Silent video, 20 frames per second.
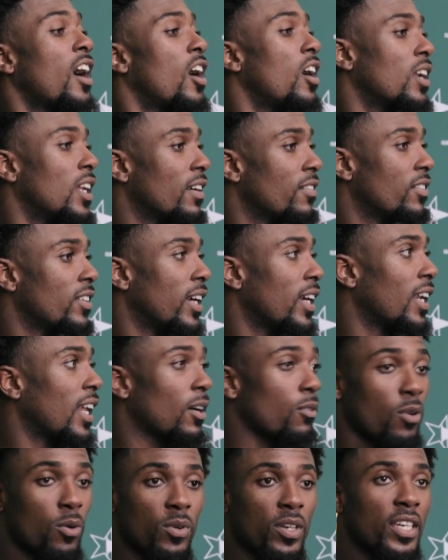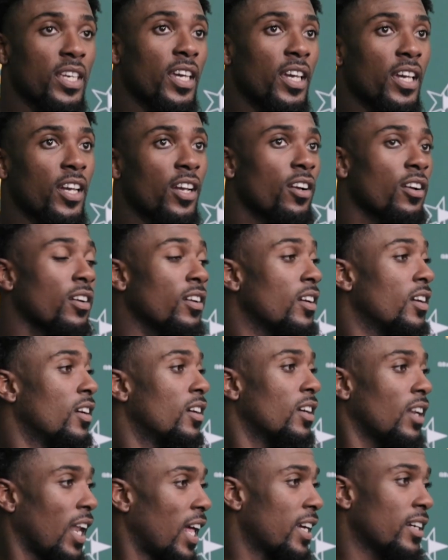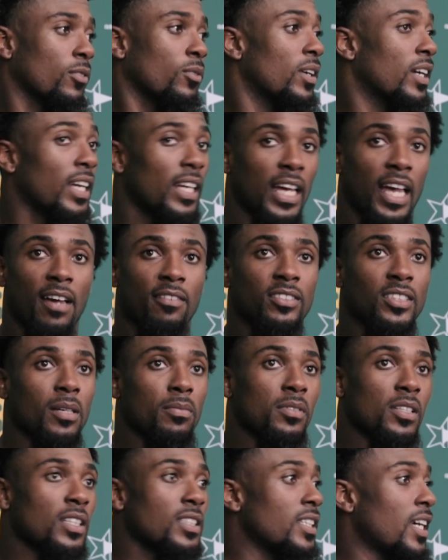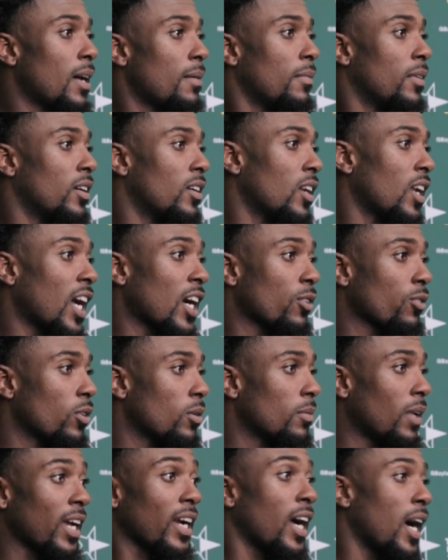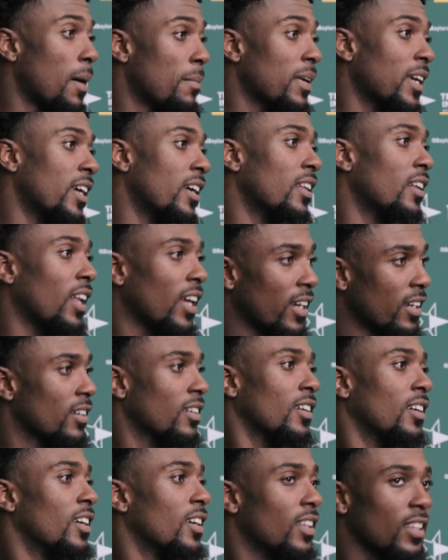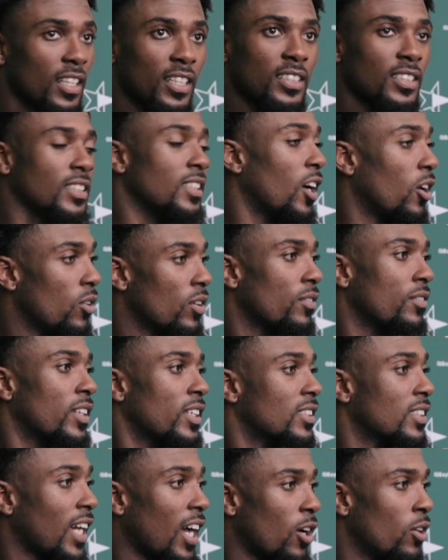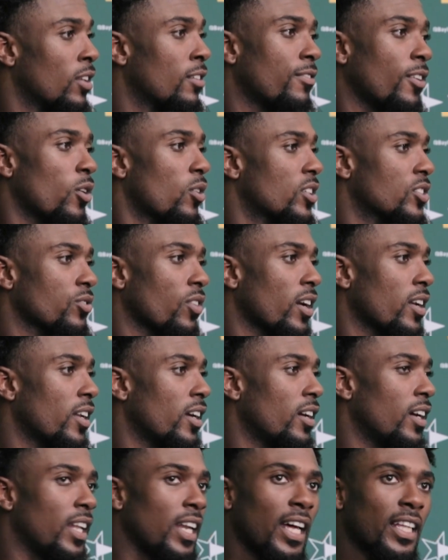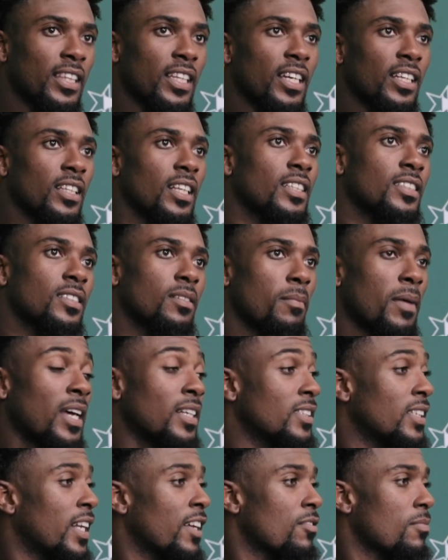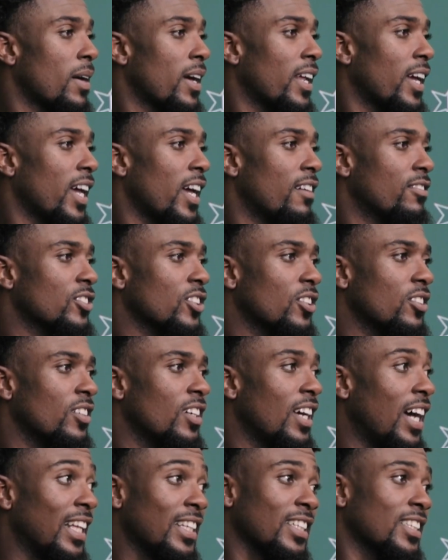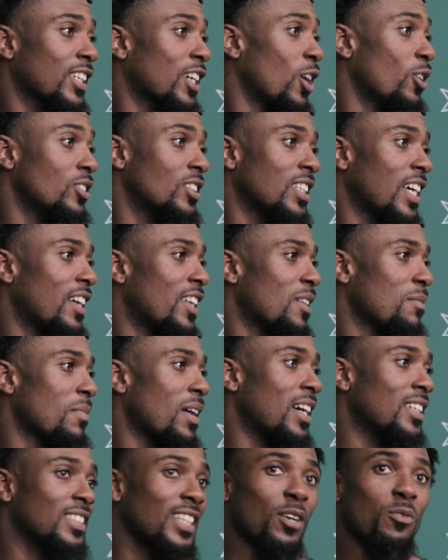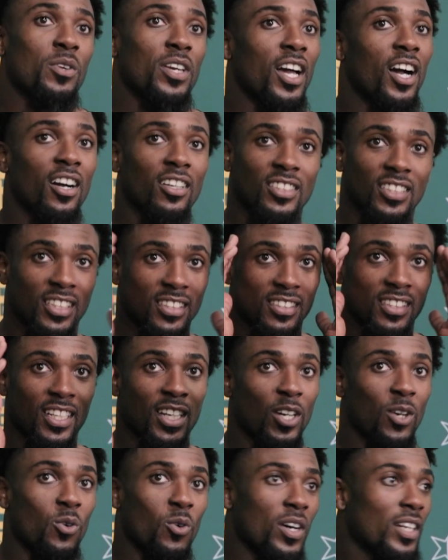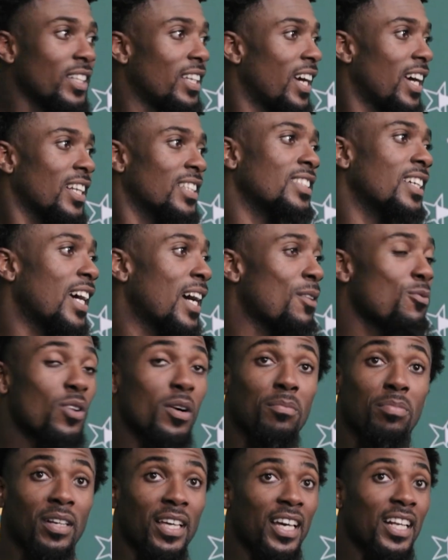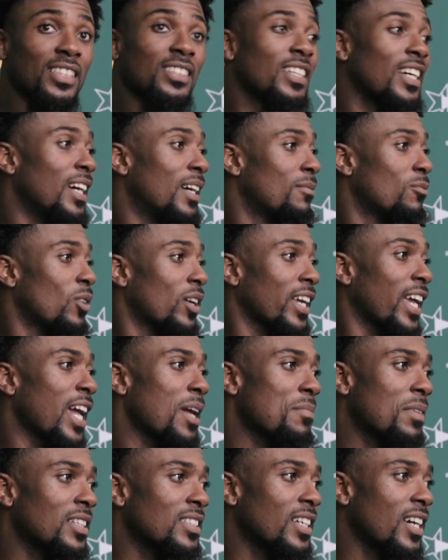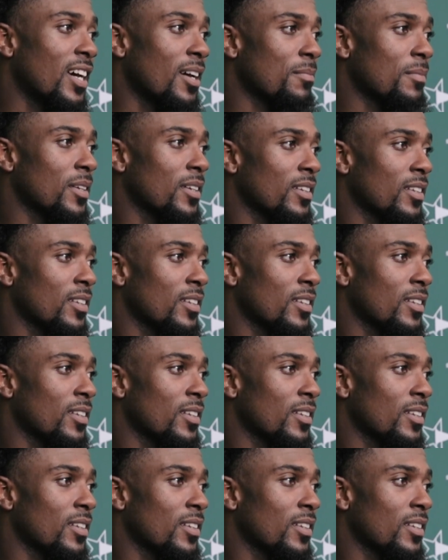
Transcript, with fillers: all every day? Like when we get here, like we have something to tap in the locker room. Like I'm in. Like this is the only this is our only focus right now. And I think that's the mindset everybody have. So I think the coaches have that mindset. We all just one day at a time, one play at a time, one game at a time.